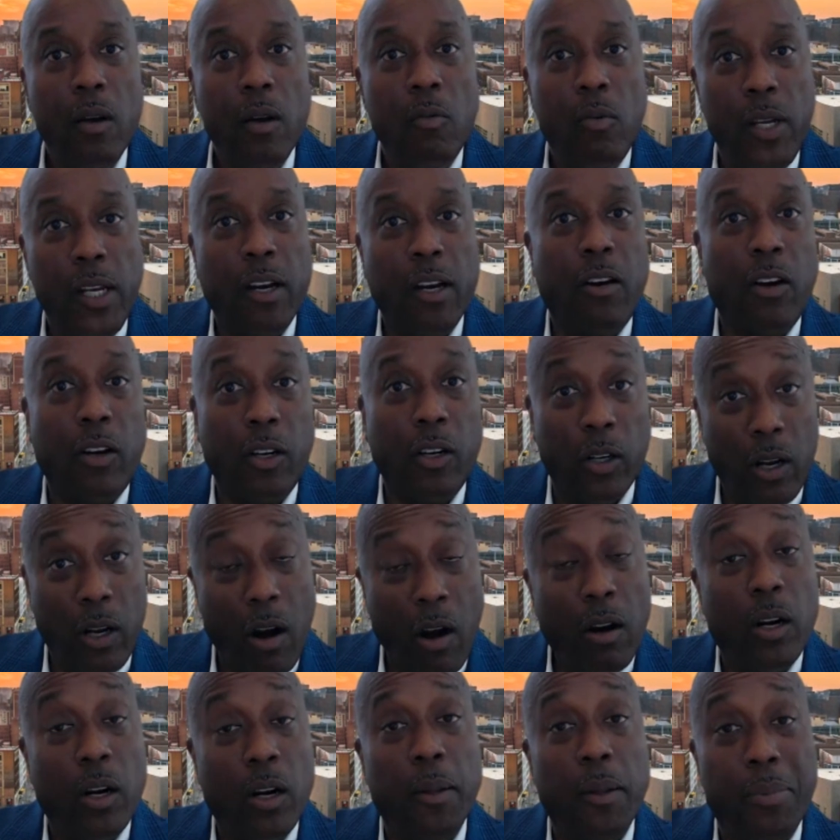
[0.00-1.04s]
we are
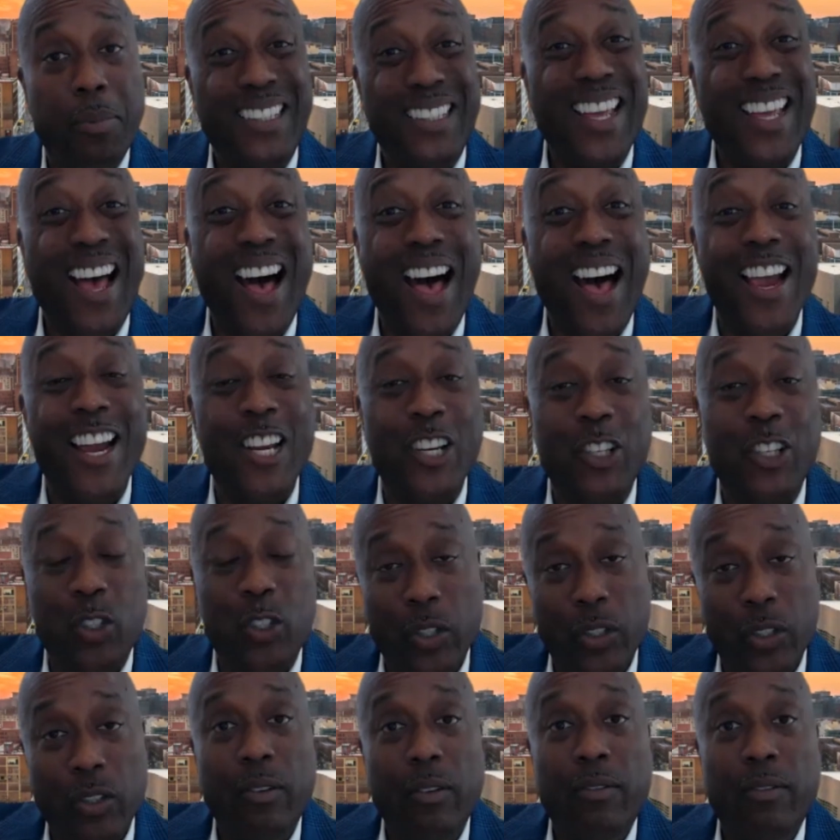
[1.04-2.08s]
going to be tied
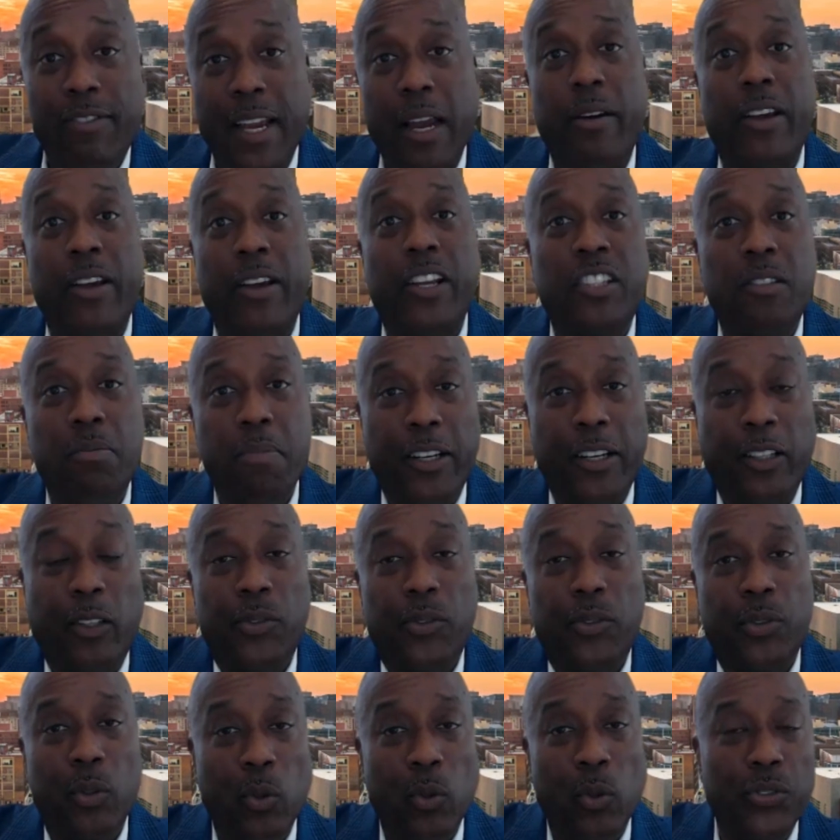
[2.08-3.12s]
to various medical
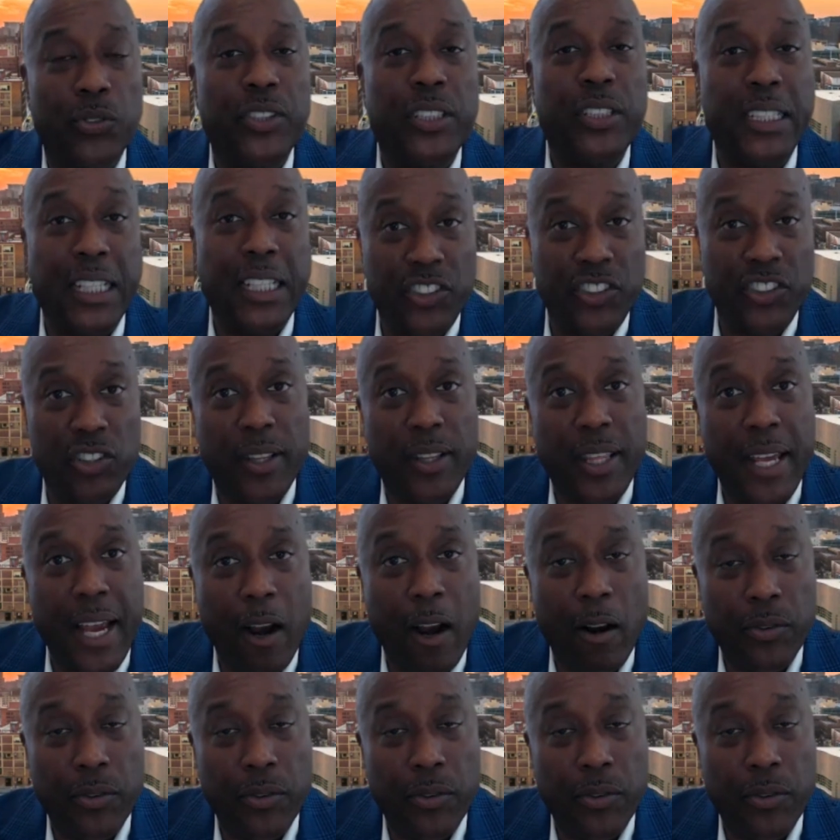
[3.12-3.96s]
schools to get you there.